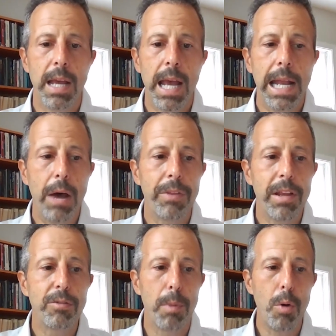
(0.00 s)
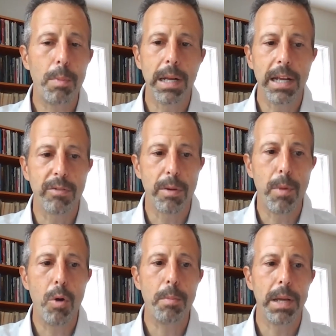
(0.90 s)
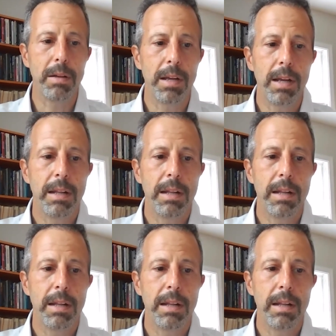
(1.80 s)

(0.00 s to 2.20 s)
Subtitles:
and how this moment is a moment